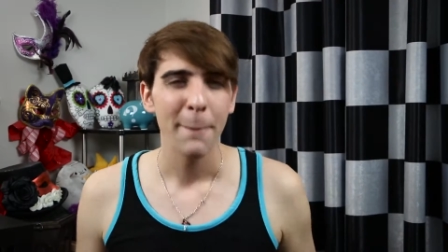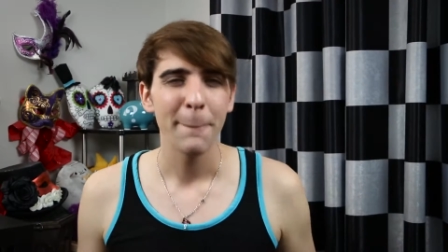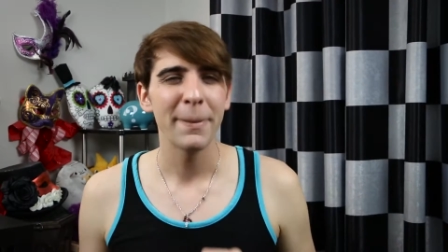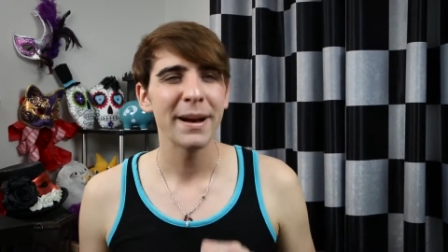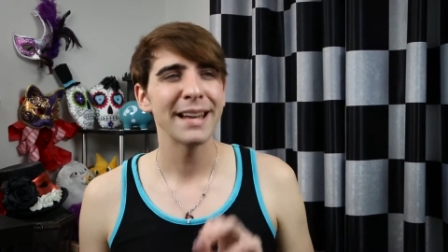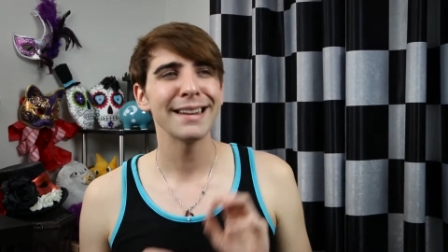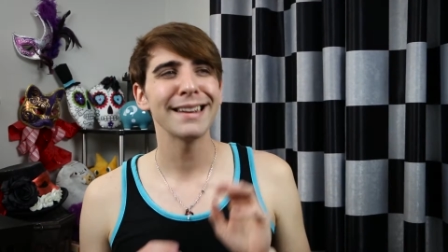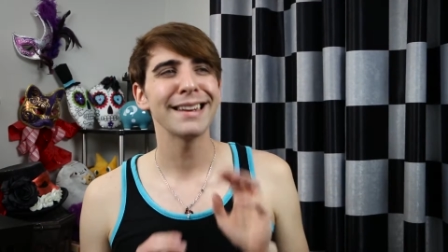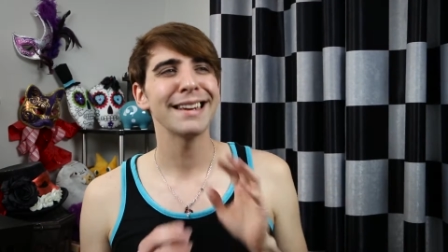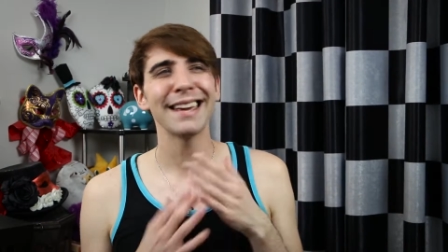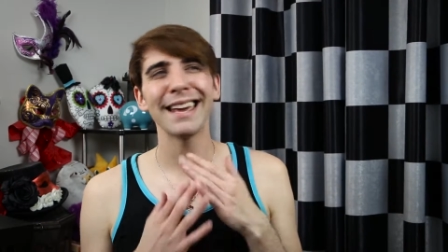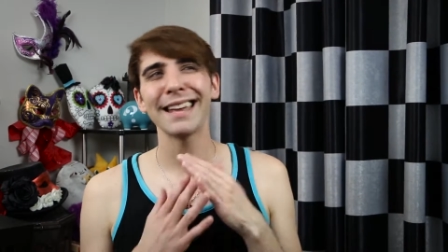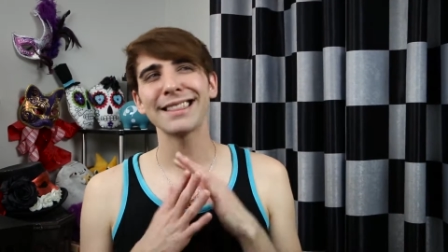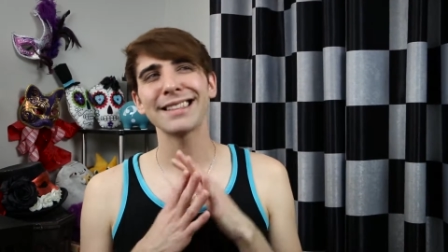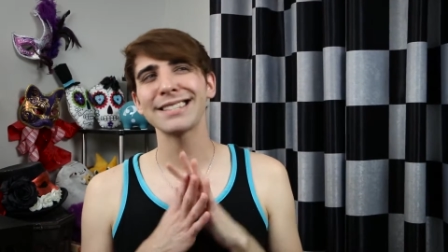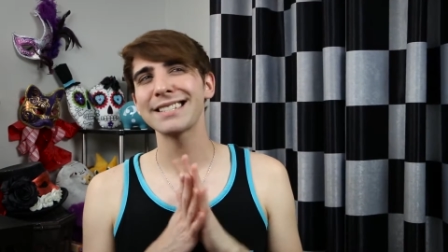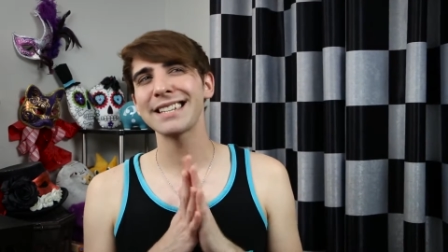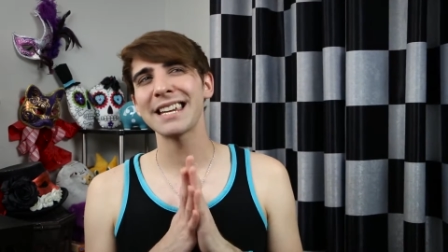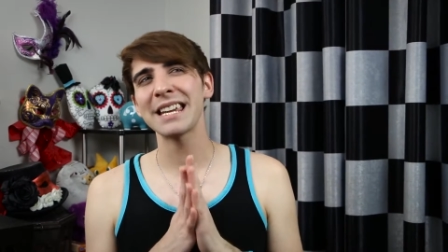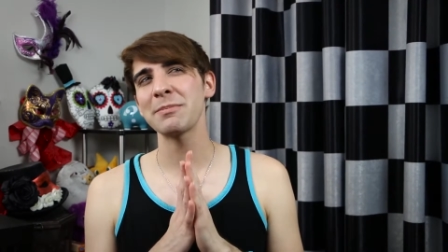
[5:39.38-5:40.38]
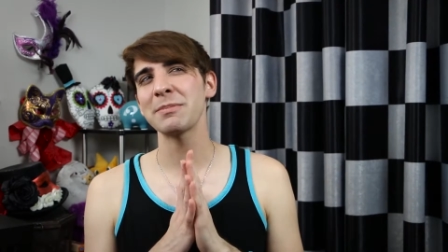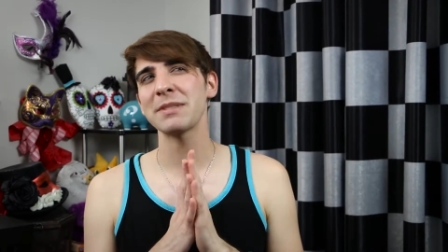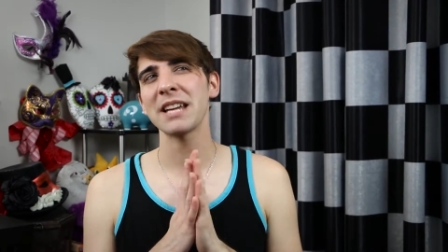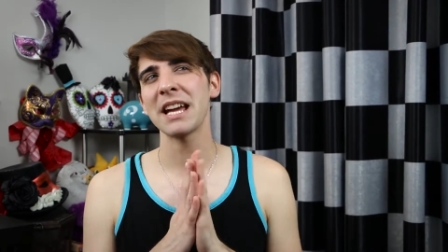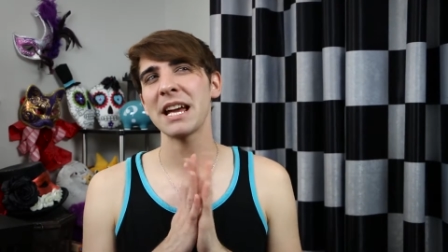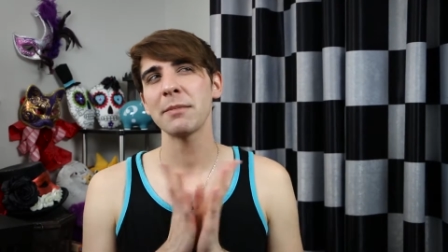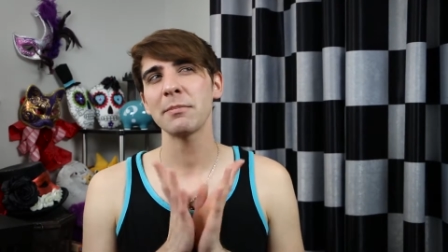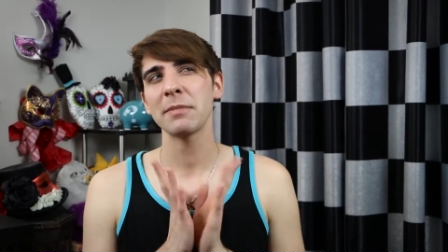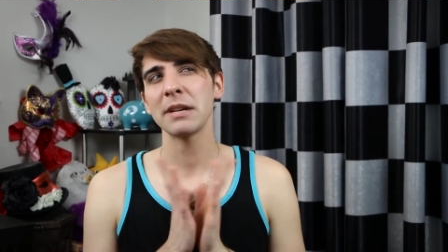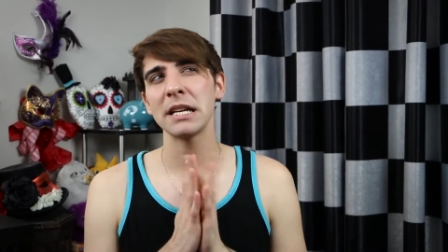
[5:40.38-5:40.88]
but at the same
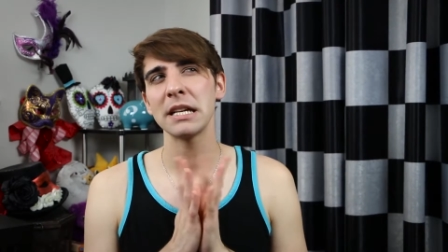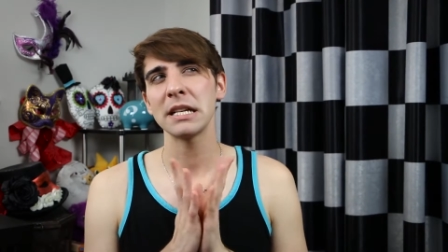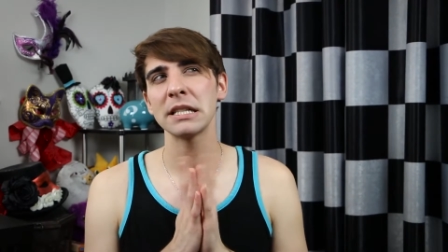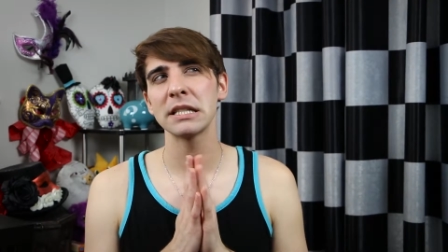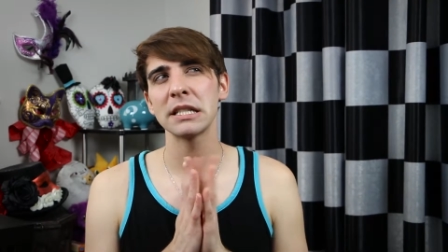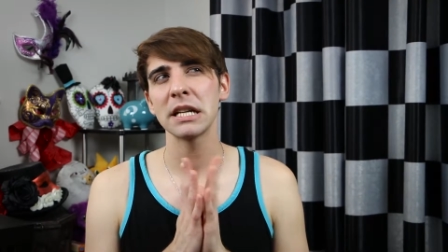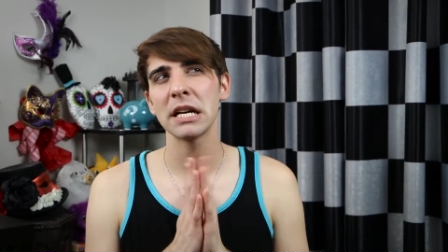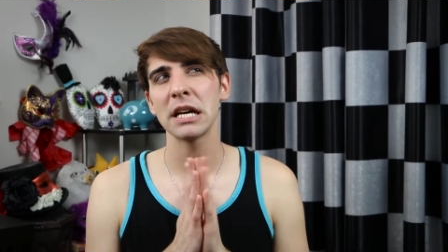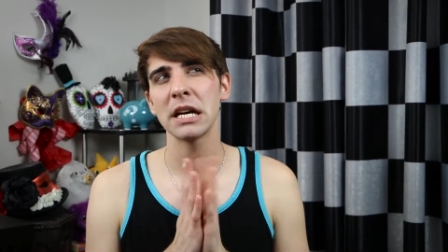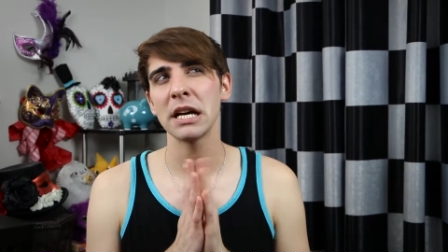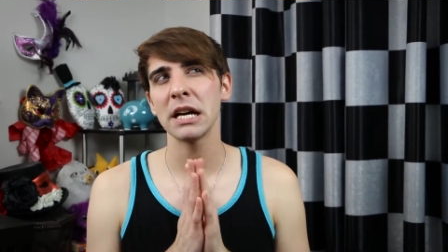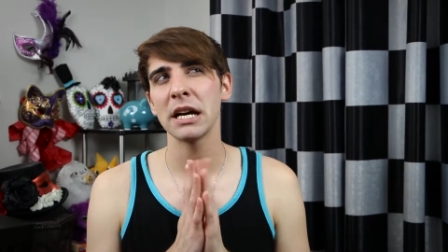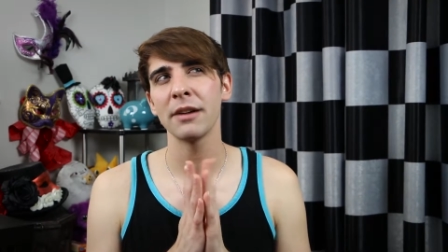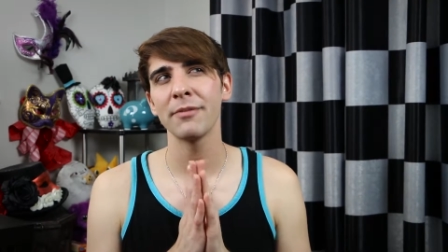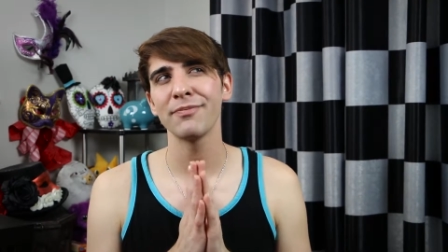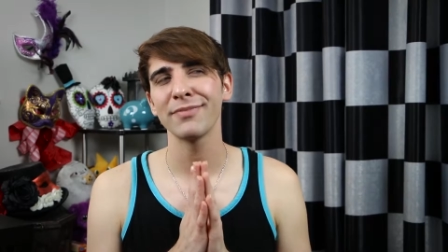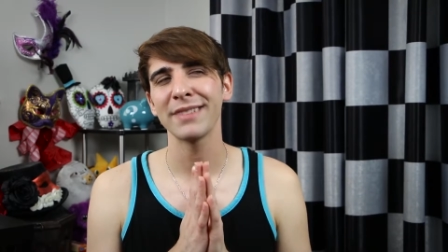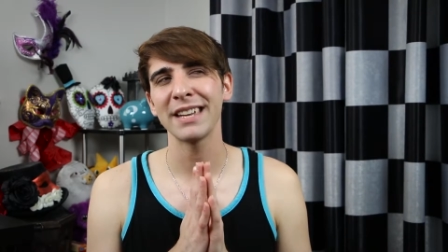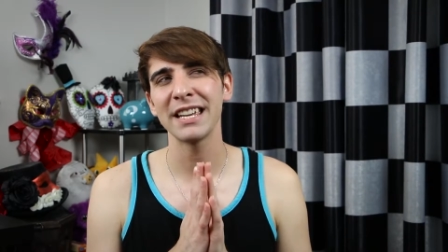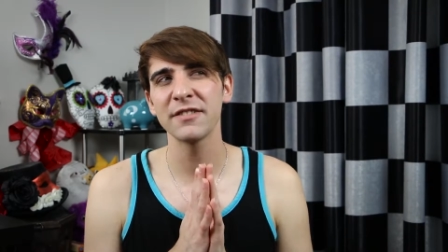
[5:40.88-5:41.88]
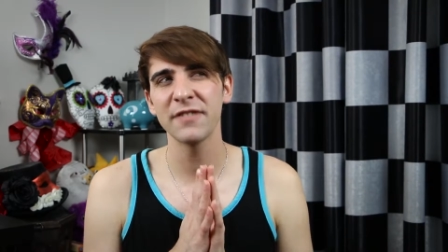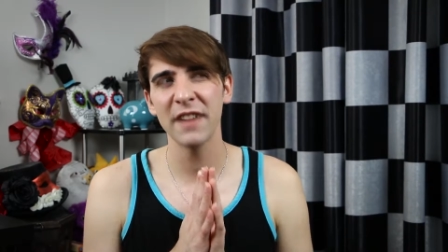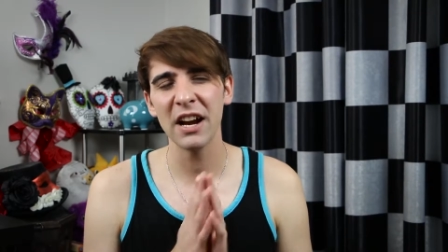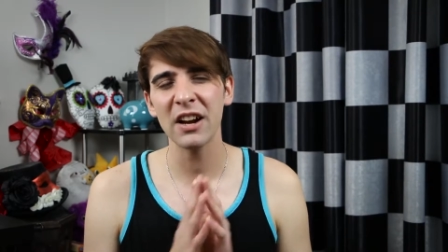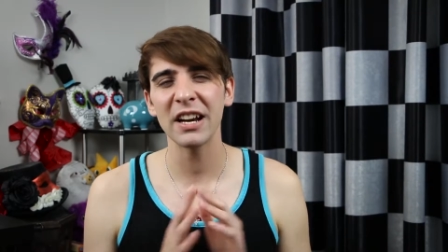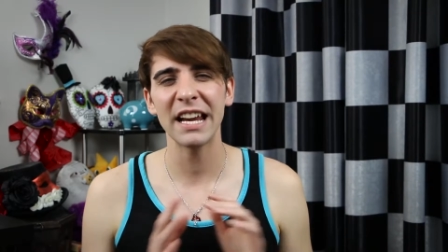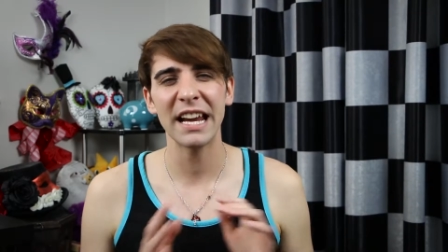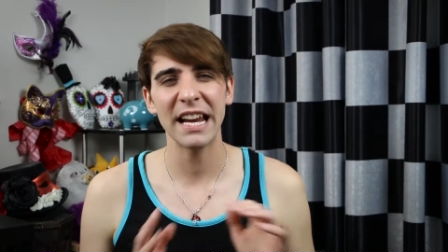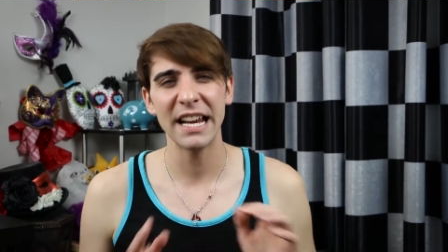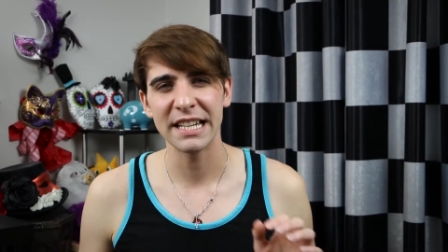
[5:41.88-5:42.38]
time, he's uh, he's
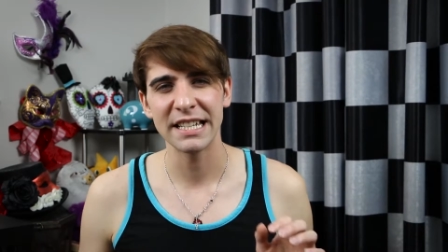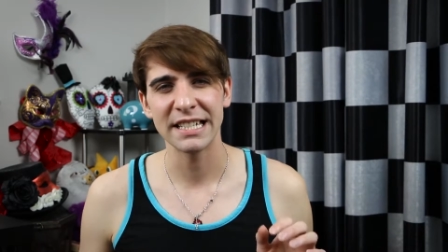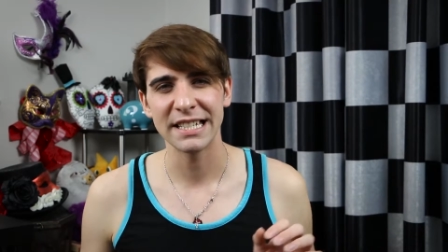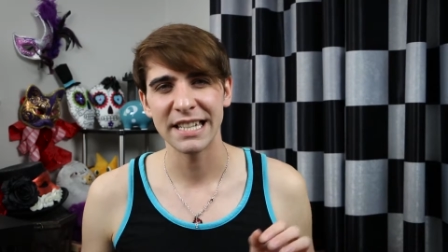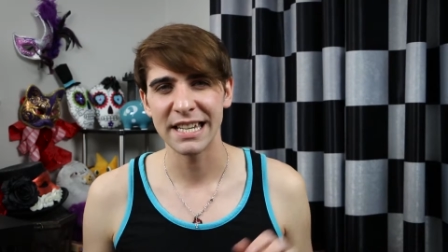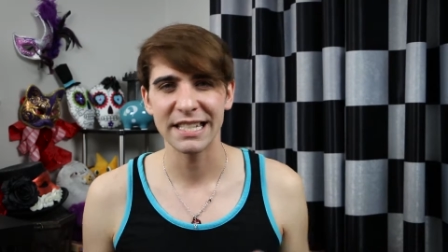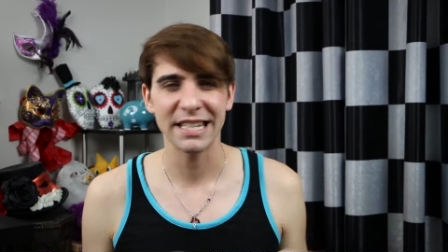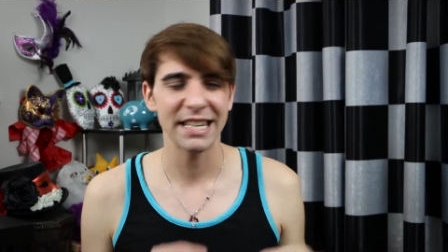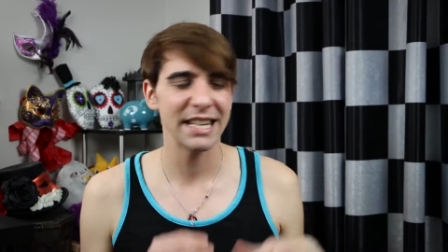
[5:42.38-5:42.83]
very innocent.